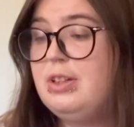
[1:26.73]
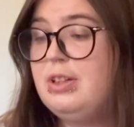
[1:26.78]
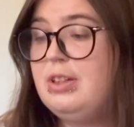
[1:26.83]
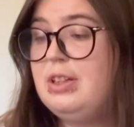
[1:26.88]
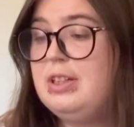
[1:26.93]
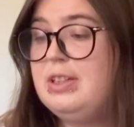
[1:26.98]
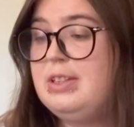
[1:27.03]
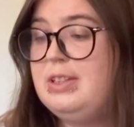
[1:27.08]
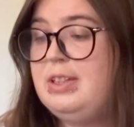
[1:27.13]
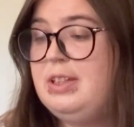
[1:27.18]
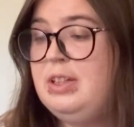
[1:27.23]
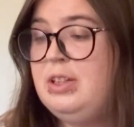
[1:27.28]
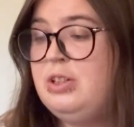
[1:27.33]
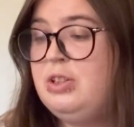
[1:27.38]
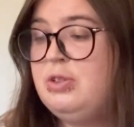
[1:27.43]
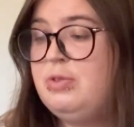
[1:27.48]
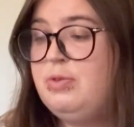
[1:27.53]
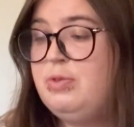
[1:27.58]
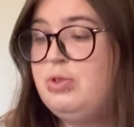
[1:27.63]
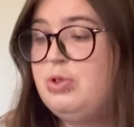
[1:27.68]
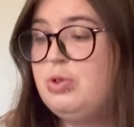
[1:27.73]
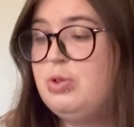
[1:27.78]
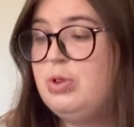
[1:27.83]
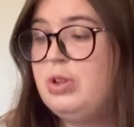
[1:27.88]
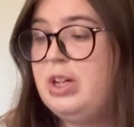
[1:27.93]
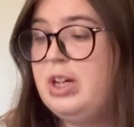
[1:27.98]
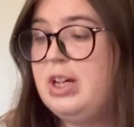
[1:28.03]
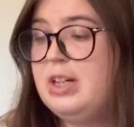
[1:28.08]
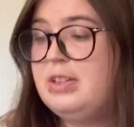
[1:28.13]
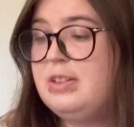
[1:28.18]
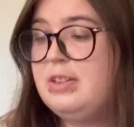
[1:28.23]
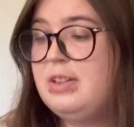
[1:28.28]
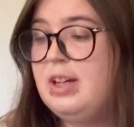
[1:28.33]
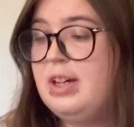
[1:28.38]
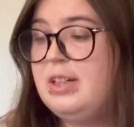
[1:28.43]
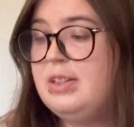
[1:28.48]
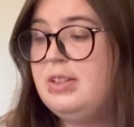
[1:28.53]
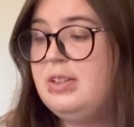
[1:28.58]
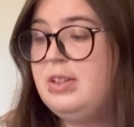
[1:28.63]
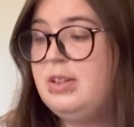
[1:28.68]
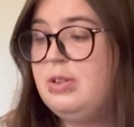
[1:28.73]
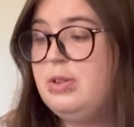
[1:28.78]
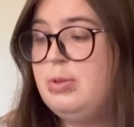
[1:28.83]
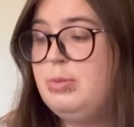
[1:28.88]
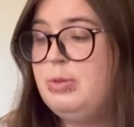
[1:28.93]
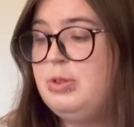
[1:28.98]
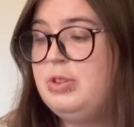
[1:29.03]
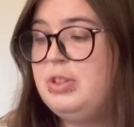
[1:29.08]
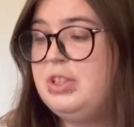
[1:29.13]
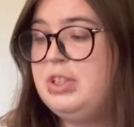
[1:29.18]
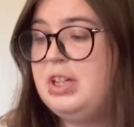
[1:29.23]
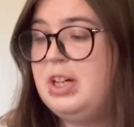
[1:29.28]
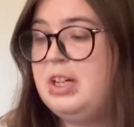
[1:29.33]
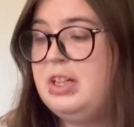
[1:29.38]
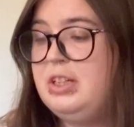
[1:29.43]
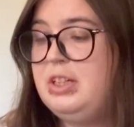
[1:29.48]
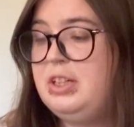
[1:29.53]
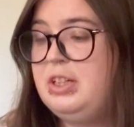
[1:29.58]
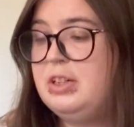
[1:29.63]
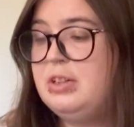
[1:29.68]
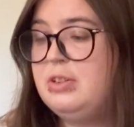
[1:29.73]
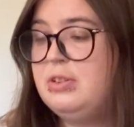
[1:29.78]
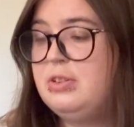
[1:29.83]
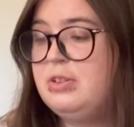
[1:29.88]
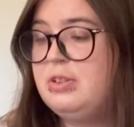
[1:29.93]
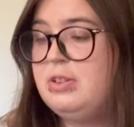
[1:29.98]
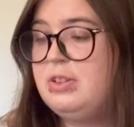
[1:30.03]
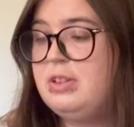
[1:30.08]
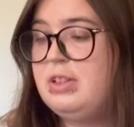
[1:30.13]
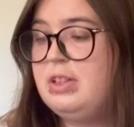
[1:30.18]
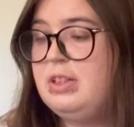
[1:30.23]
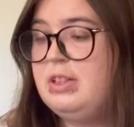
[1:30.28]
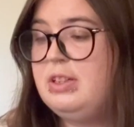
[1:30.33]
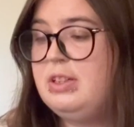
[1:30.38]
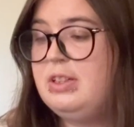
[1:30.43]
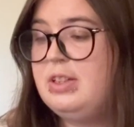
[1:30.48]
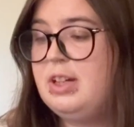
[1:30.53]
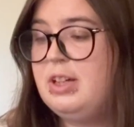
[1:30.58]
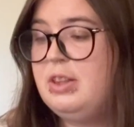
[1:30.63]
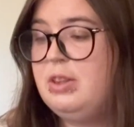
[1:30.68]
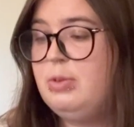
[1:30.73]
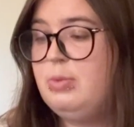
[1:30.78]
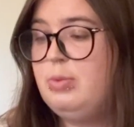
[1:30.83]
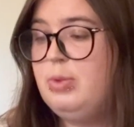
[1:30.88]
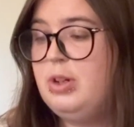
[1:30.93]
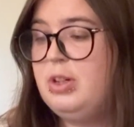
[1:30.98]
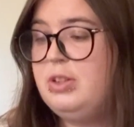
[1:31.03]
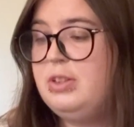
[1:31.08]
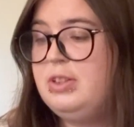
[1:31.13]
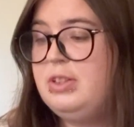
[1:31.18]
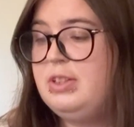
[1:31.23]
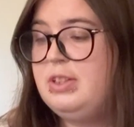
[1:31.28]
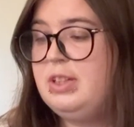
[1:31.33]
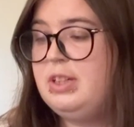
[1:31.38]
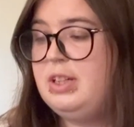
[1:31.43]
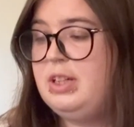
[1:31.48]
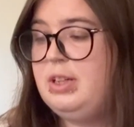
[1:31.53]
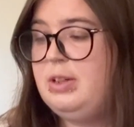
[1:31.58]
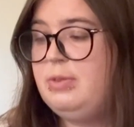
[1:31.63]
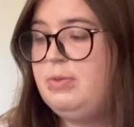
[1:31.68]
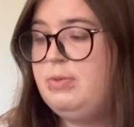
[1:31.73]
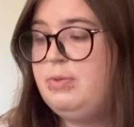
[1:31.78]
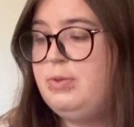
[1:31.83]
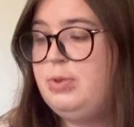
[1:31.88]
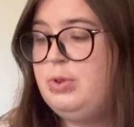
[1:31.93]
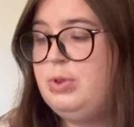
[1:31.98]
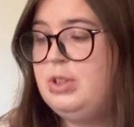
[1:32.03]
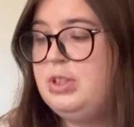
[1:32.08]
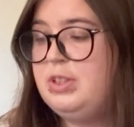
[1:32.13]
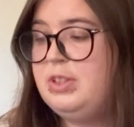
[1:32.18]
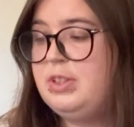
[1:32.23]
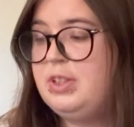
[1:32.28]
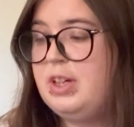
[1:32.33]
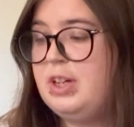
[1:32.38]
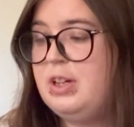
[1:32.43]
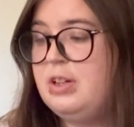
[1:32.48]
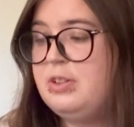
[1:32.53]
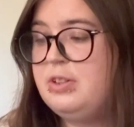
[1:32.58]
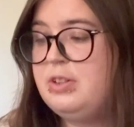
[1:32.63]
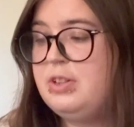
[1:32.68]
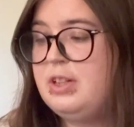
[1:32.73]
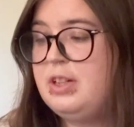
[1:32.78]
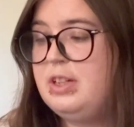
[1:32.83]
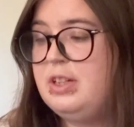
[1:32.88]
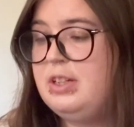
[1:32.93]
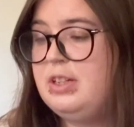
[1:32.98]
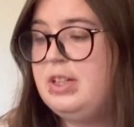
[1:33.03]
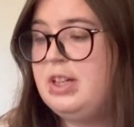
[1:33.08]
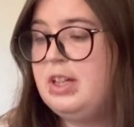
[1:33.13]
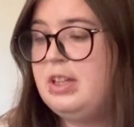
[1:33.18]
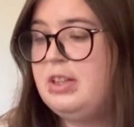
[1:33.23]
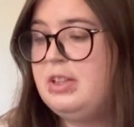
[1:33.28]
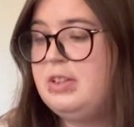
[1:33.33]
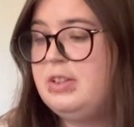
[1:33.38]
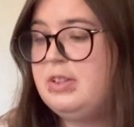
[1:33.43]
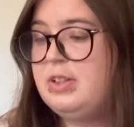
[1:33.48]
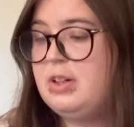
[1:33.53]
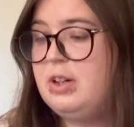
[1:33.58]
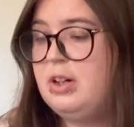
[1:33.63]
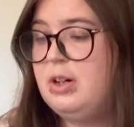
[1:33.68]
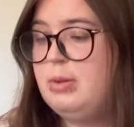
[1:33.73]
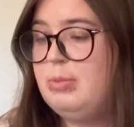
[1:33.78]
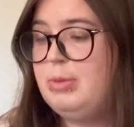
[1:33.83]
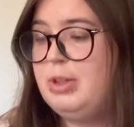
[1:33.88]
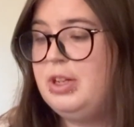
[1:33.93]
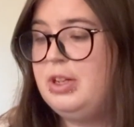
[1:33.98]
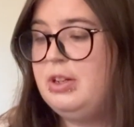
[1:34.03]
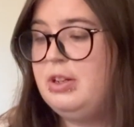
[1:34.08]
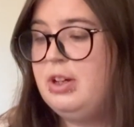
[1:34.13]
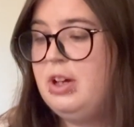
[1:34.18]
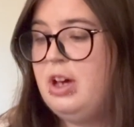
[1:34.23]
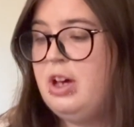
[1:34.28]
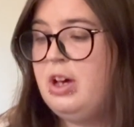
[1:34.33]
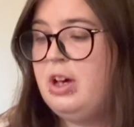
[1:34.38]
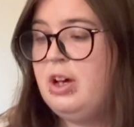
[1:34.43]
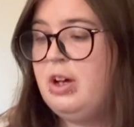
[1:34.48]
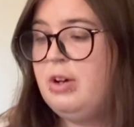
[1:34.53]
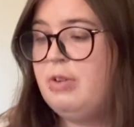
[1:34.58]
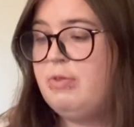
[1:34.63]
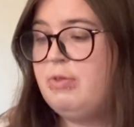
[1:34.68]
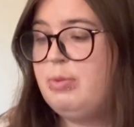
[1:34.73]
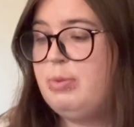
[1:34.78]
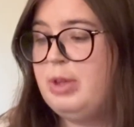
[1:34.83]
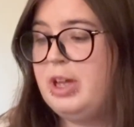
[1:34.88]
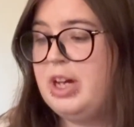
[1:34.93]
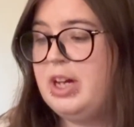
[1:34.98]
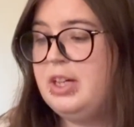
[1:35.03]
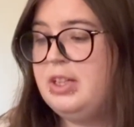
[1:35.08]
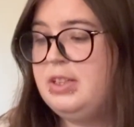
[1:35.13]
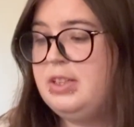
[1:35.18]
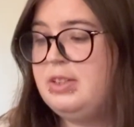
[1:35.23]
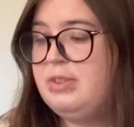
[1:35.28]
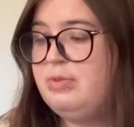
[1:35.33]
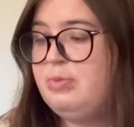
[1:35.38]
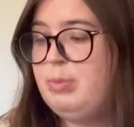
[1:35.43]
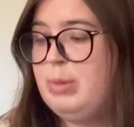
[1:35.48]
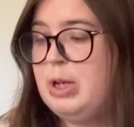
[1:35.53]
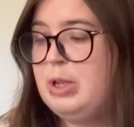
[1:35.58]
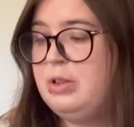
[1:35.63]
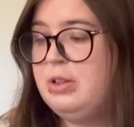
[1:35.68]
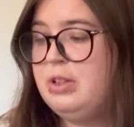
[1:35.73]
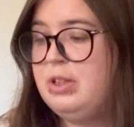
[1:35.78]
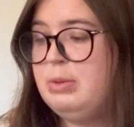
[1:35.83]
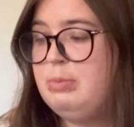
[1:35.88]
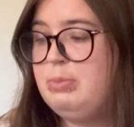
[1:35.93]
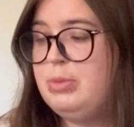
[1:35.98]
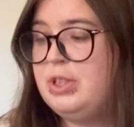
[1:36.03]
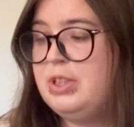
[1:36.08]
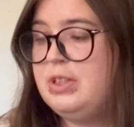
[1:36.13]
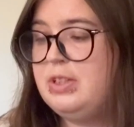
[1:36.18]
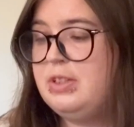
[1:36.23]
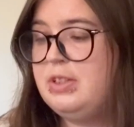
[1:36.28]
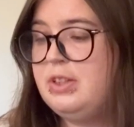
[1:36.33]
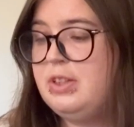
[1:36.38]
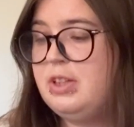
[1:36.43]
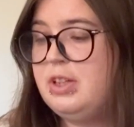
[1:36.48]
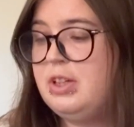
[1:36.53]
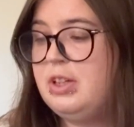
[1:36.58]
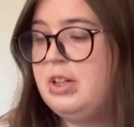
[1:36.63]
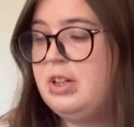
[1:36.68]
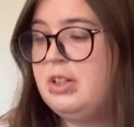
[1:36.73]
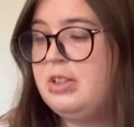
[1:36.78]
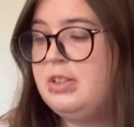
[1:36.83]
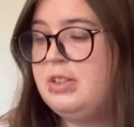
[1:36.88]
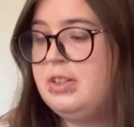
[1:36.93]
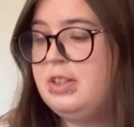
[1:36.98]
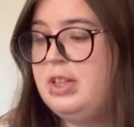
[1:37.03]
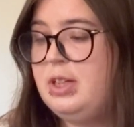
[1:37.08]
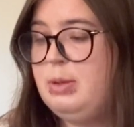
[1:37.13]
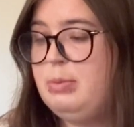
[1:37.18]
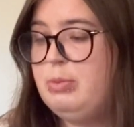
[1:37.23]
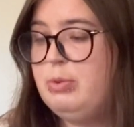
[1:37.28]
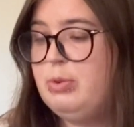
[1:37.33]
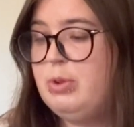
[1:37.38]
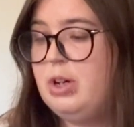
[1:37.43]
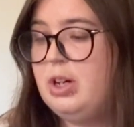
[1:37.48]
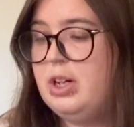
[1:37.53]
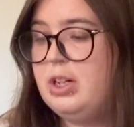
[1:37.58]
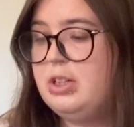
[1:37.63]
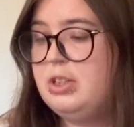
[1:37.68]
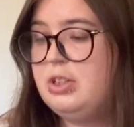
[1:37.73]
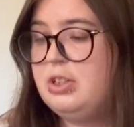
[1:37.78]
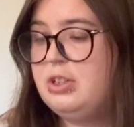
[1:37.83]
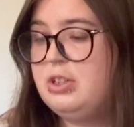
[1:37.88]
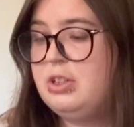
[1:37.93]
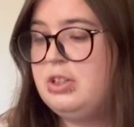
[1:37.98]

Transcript: The siege of Troy has lasted almost 10 years. Inside the walled city, food is scarce and death is common. From the heights of Mount Olympus, the gods keep watch.